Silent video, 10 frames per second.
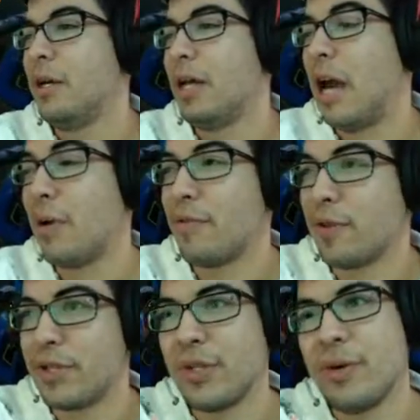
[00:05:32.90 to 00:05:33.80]
However,
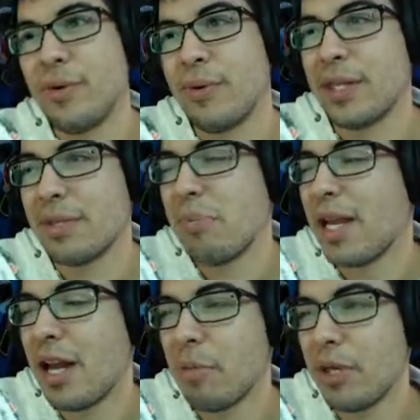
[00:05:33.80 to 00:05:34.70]
so this may
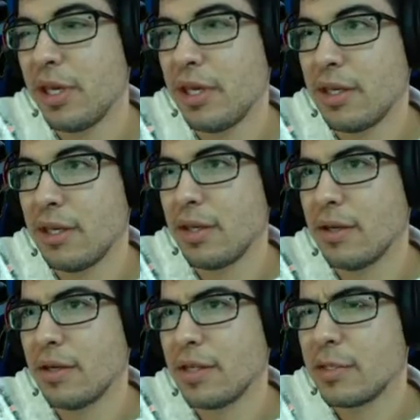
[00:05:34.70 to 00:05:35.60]
not be
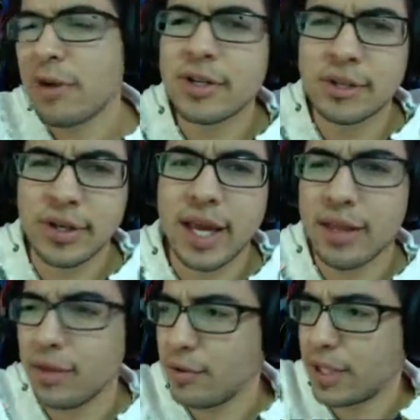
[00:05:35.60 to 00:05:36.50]
smart to look
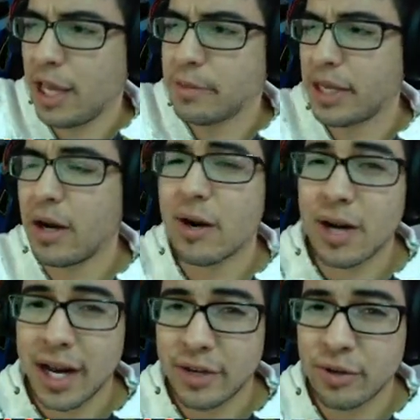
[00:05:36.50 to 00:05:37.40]
at those games that are
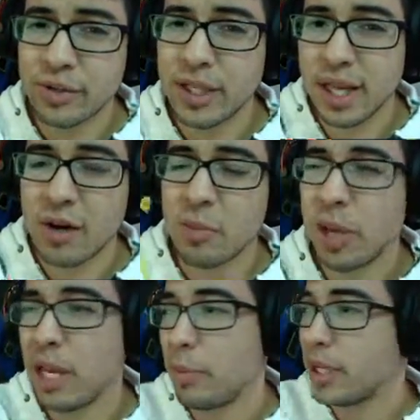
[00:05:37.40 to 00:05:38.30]
high grossing that are
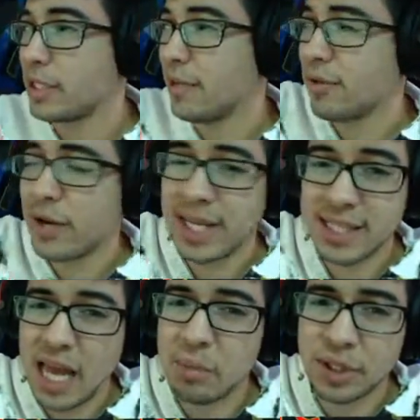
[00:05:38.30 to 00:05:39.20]
paid because they've already
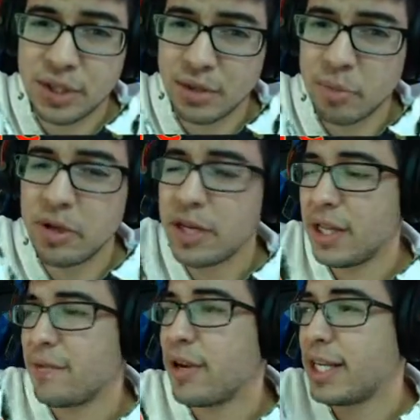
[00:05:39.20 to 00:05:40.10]
established their community,
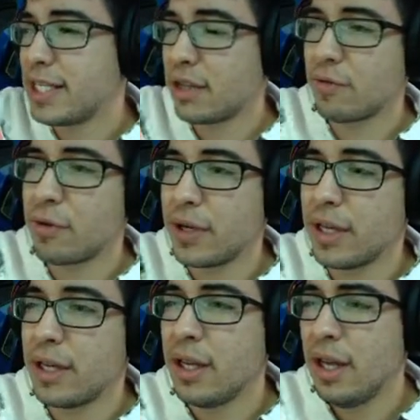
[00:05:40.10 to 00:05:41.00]
they've already set their foot
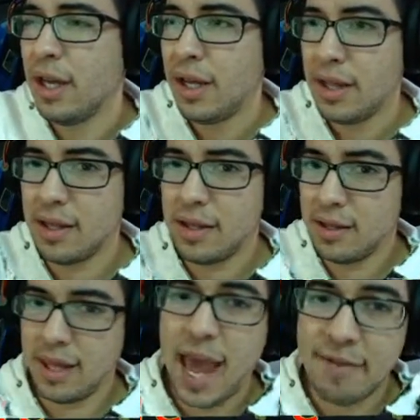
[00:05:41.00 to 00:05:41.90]
in,
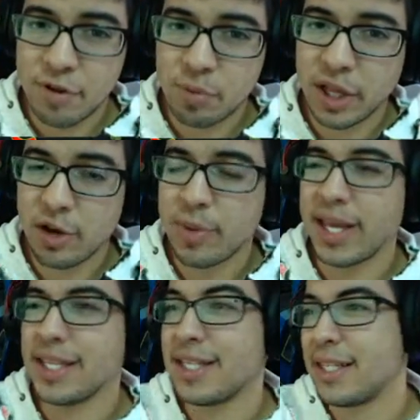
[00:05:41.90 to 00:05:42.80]
they have their player
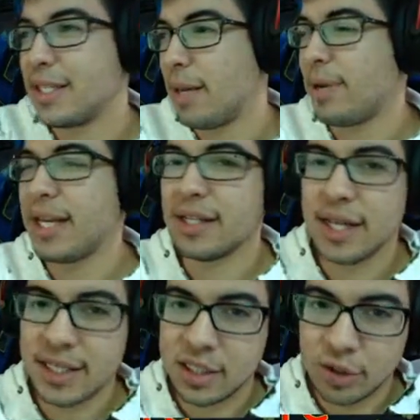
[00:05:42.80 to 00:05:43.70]
base. Dead by
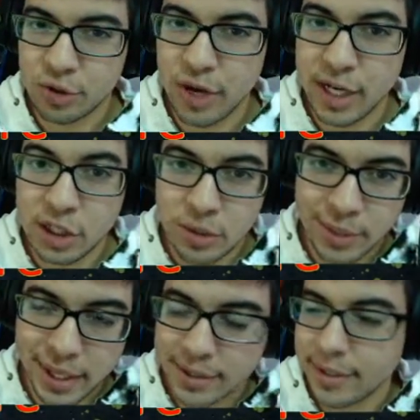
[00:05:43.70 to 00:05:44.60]
Daylight is still trying to
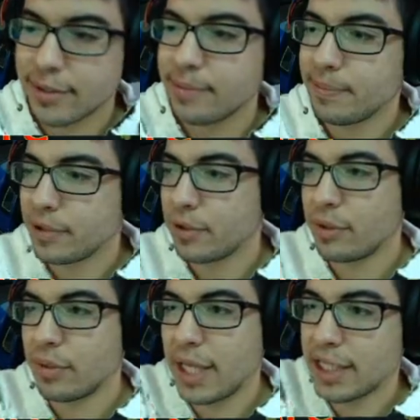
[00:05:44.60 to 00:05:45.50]
get there.
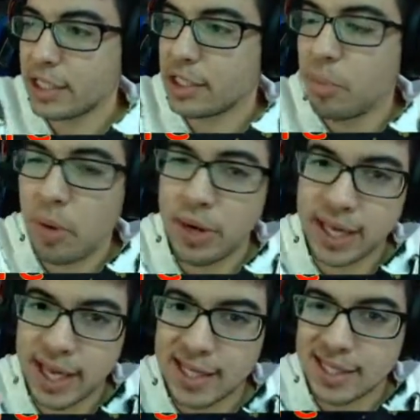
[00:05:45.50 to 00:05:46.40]
So that's just a point
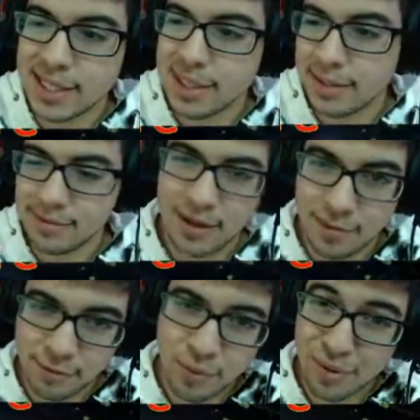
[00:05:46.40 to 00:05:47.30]
against and
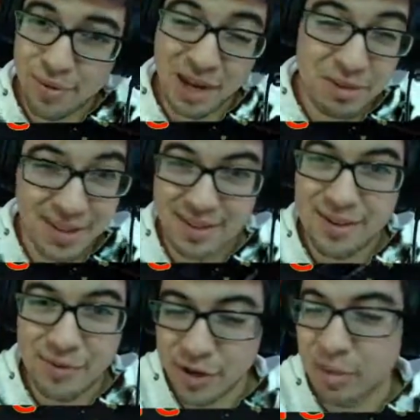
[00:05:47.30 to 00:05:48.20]
for maybe
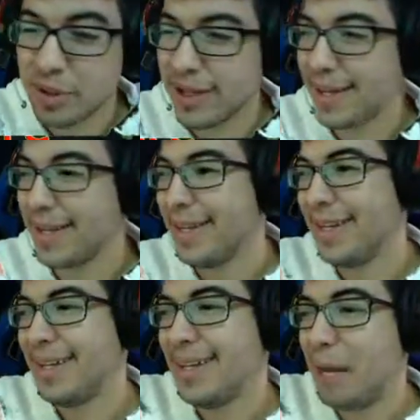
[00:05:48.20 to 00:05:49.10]
free to play.
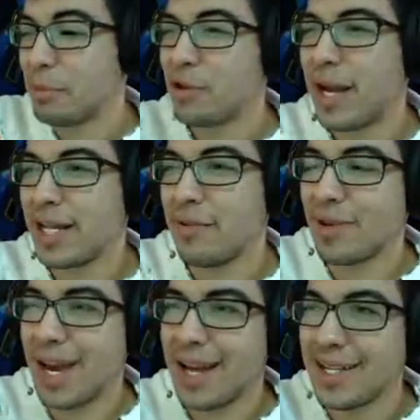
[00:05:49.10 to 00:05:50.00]
I'm just trying to give you
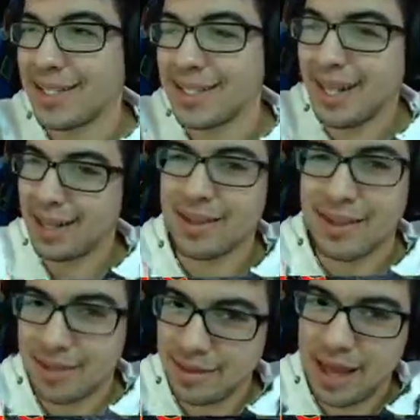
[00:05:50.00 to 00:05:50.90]
guys
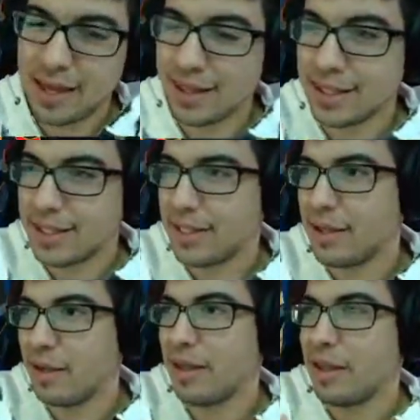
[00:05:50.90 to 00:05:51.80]
at least
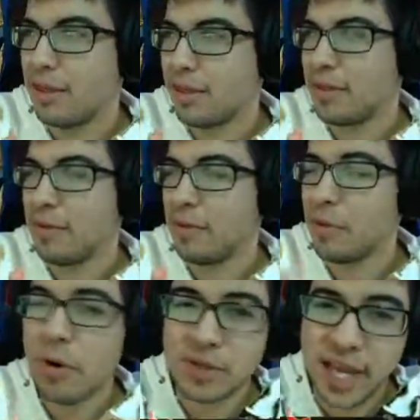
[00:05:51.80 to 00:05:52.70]
the the
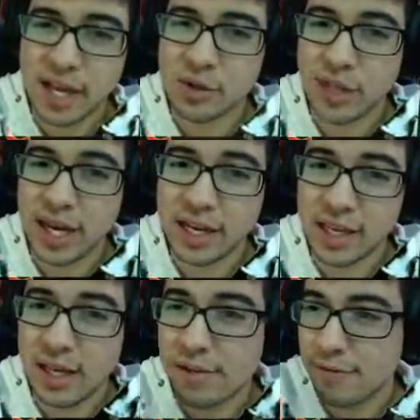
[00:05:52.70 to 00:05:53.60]
most angle that I could
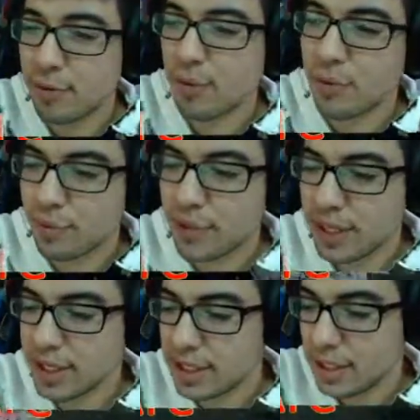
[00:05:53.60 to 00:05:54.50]
give for for
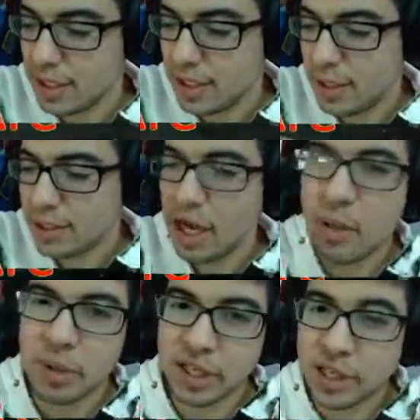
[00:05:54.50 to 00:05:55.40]
this
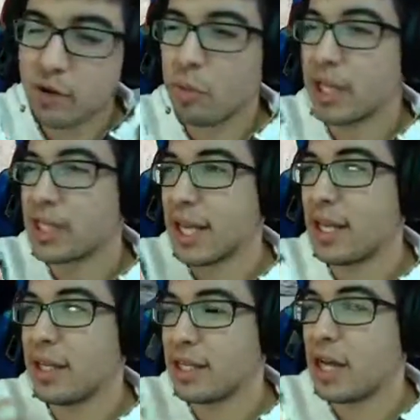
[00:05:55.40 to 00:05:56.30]
topic in general because
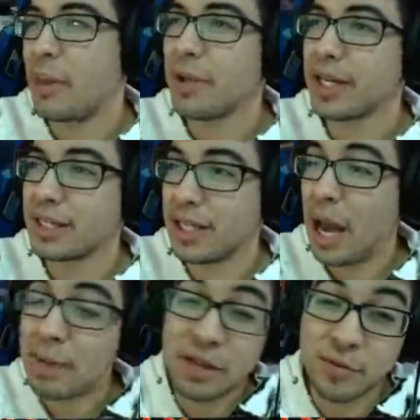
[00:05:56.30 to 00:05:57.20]
again this topic is
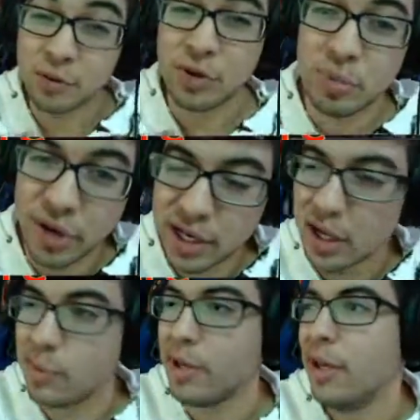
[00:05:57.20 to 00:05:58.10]
I'm not the first one to bring it
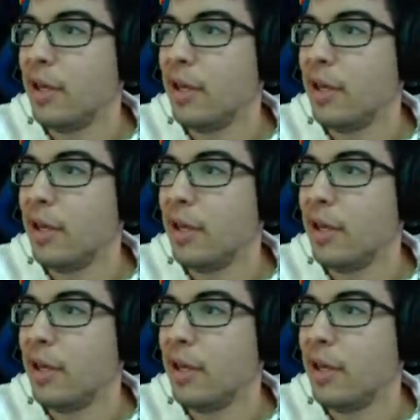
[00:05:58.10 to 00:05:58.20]
up.